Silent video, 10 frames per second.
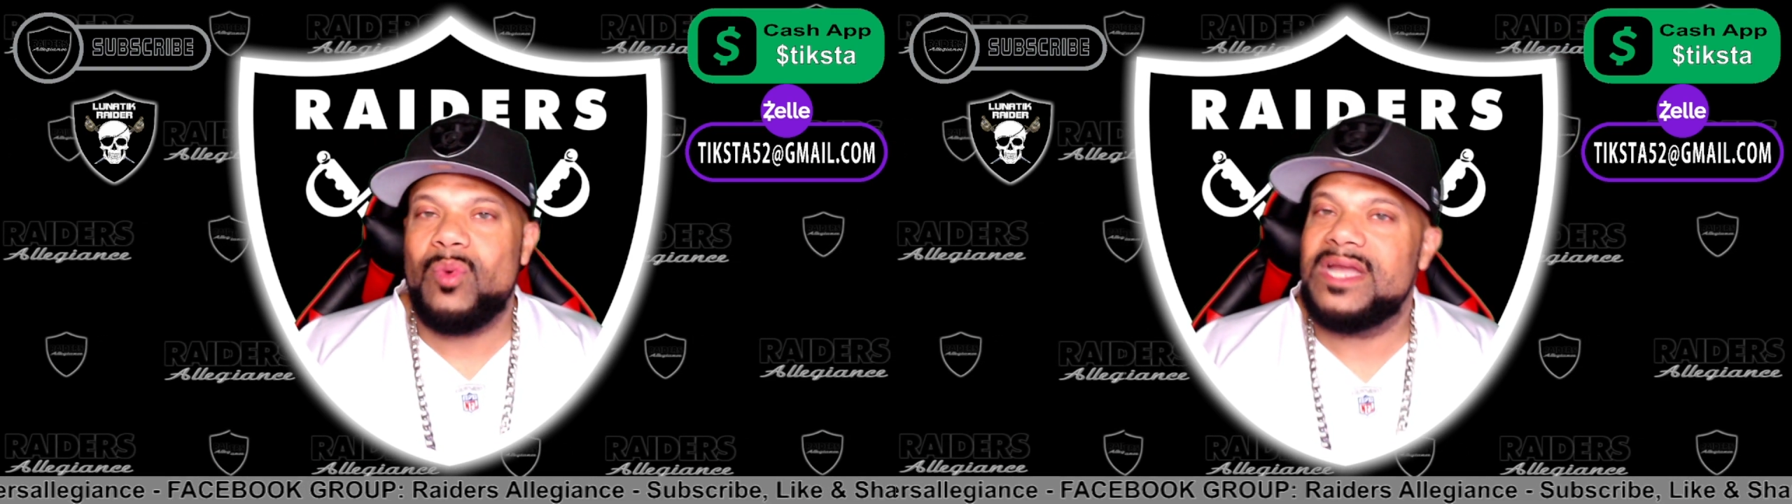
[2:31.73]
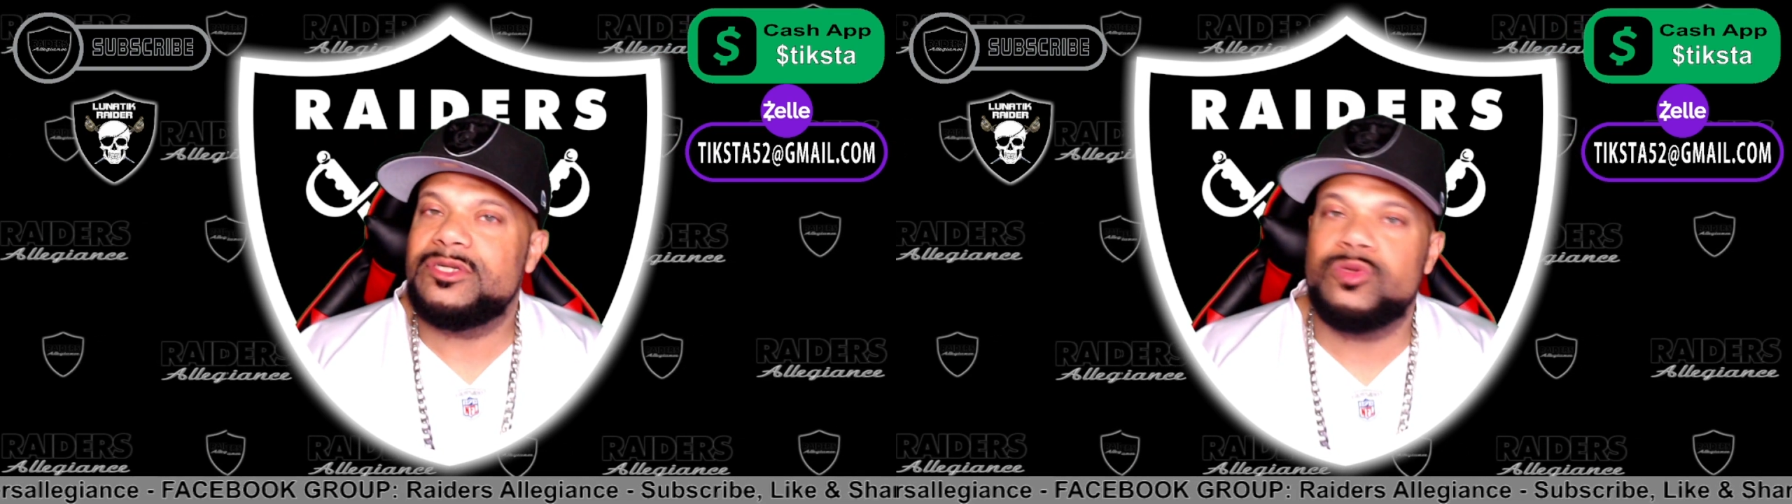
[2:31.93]

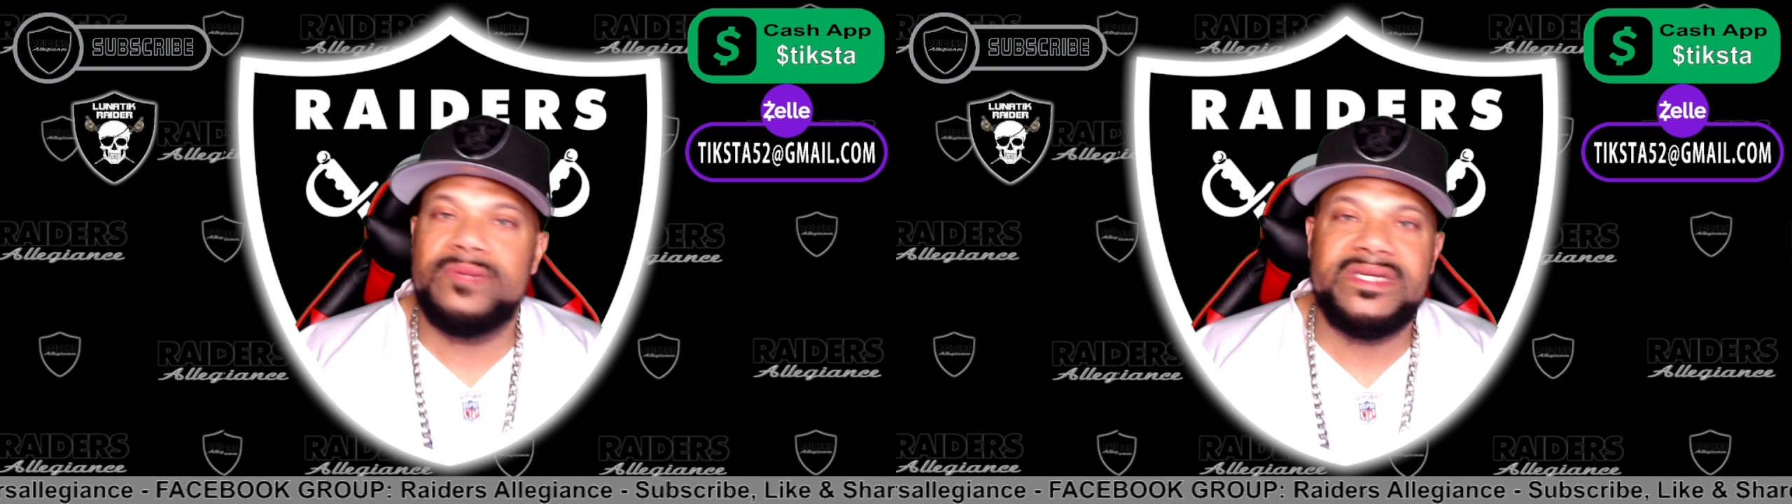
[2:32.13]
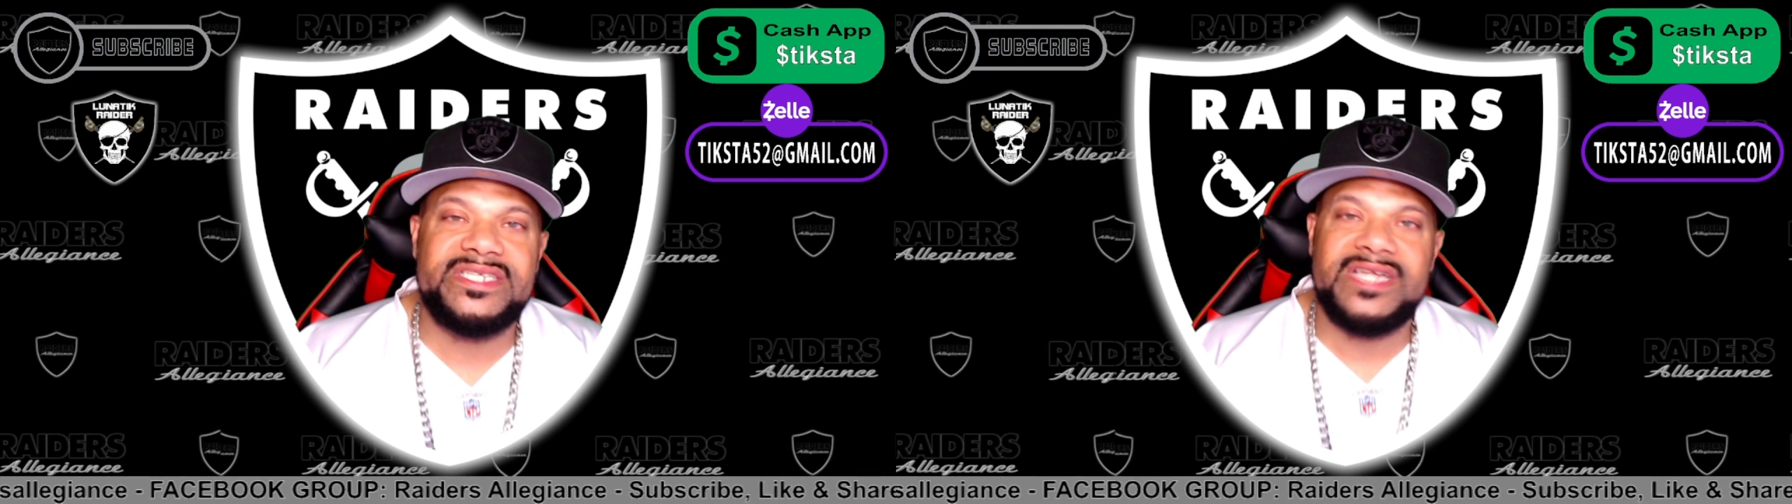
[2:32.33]
way too
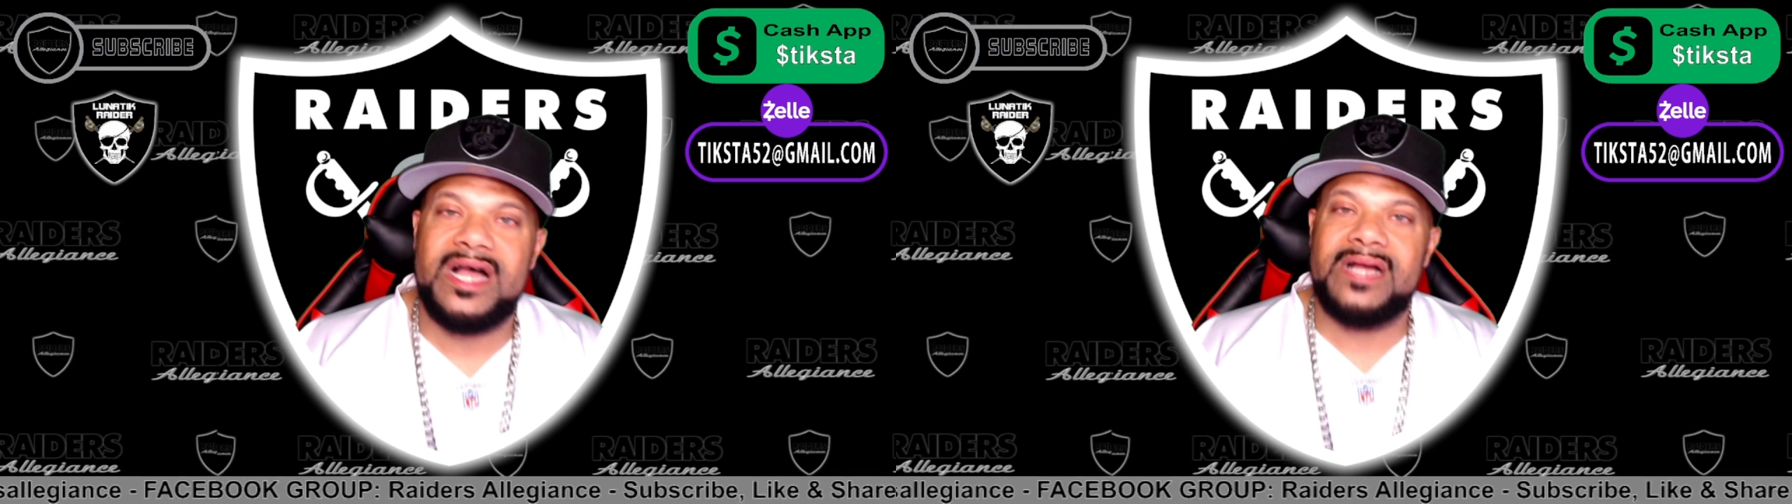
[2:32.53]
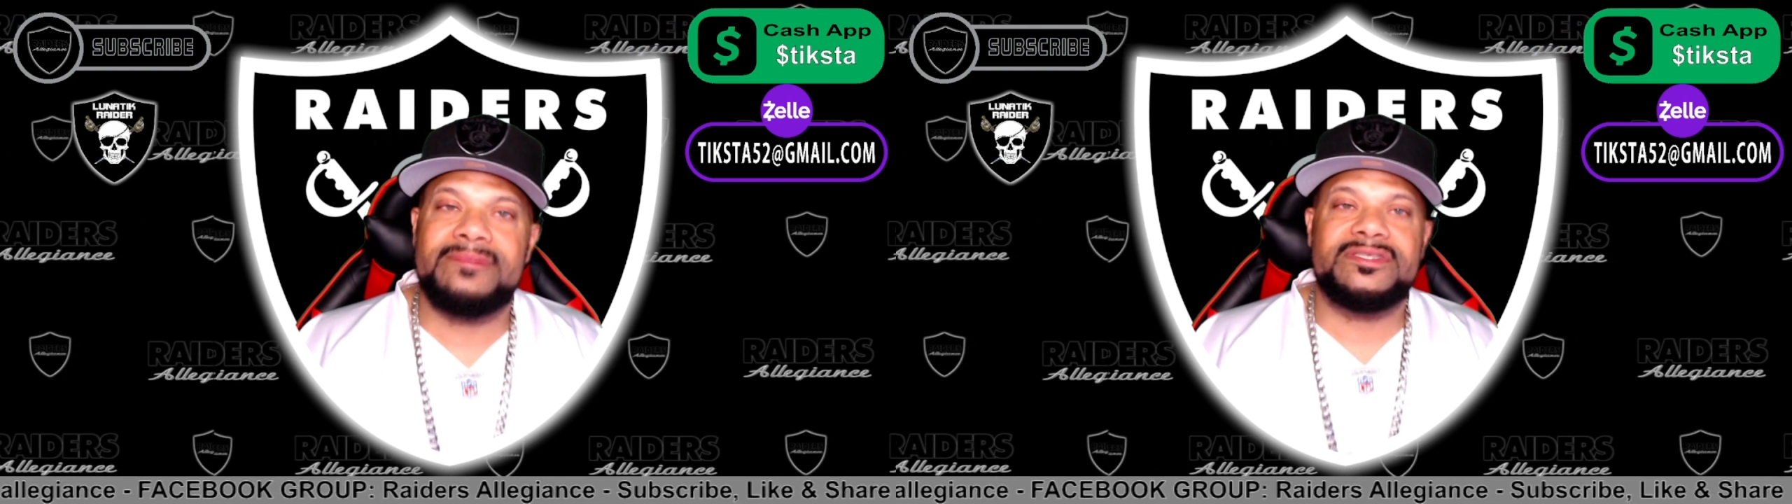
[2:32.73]
many
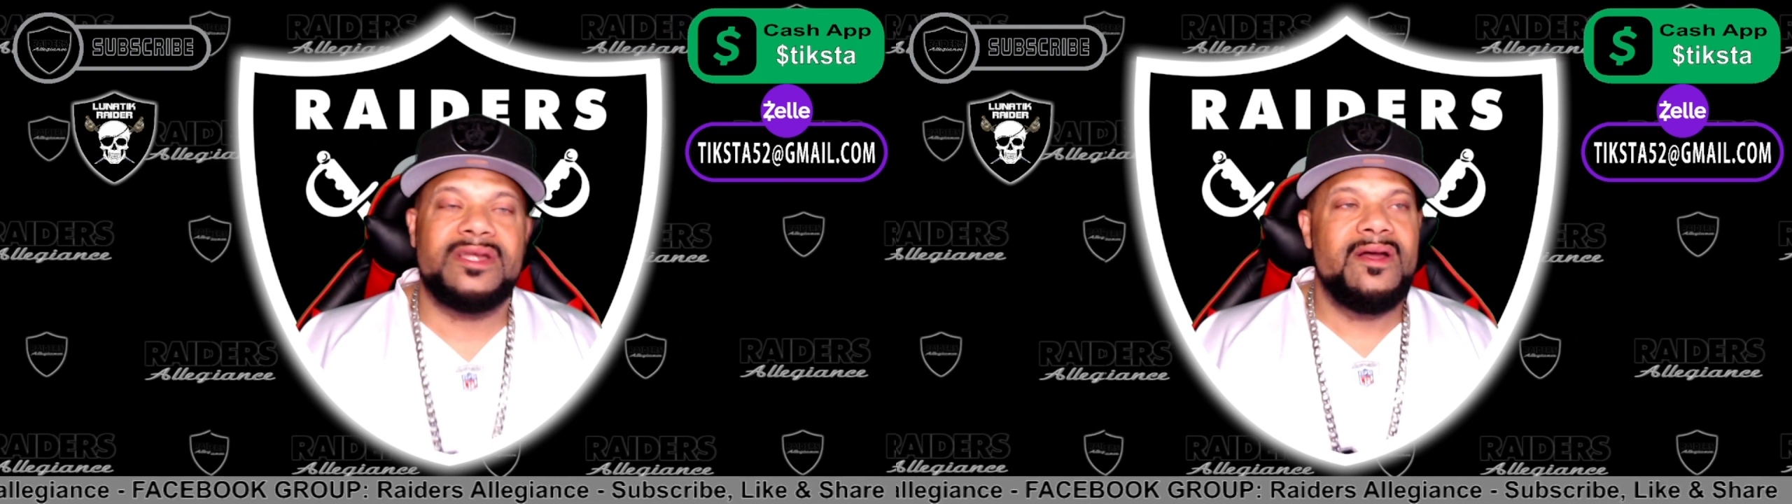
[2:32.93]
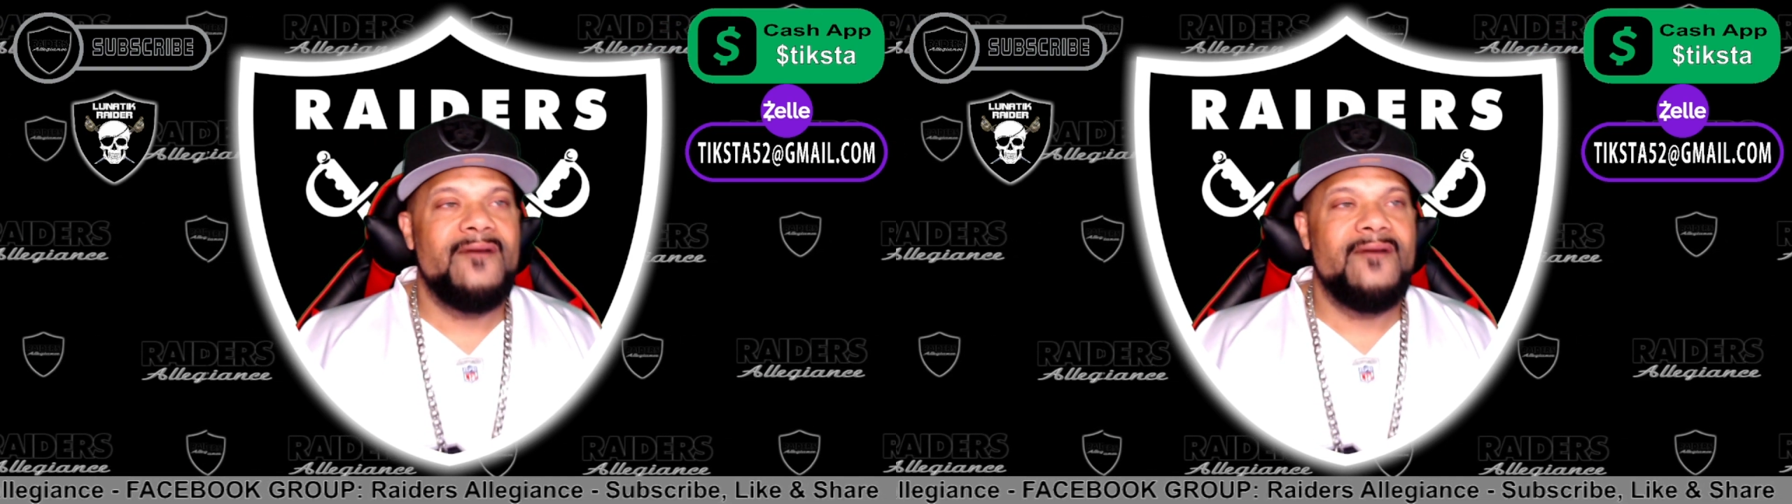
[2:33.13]
times